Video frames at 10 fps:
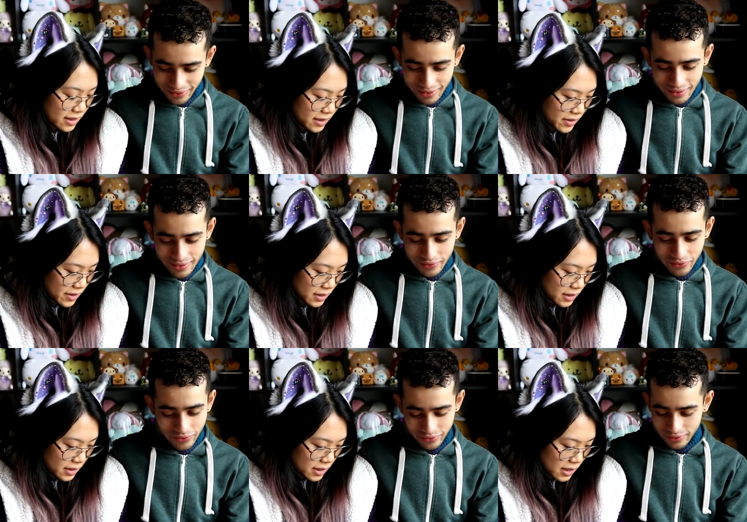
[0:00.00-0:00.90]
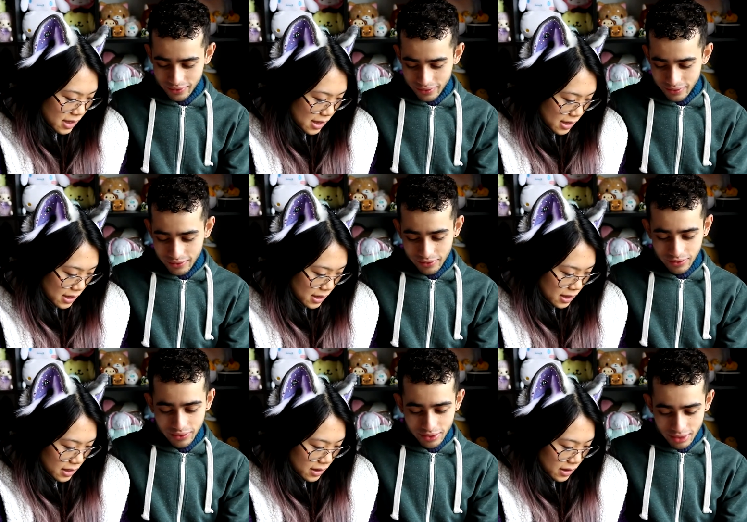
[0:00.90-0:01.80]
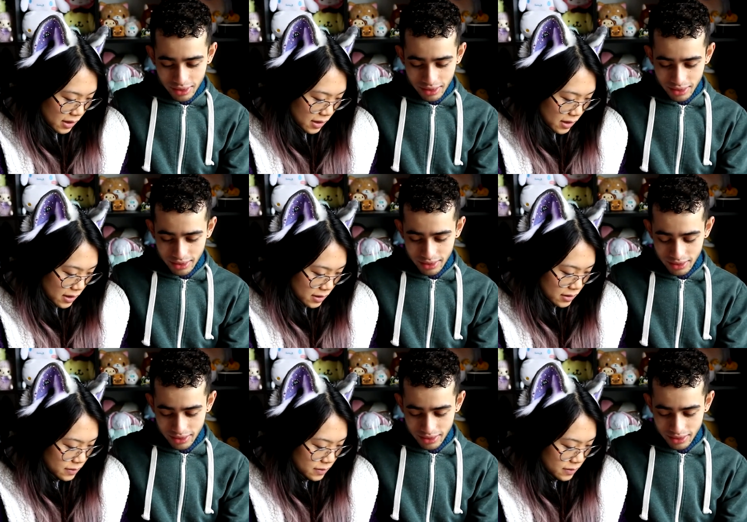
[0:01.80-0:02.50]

(silence)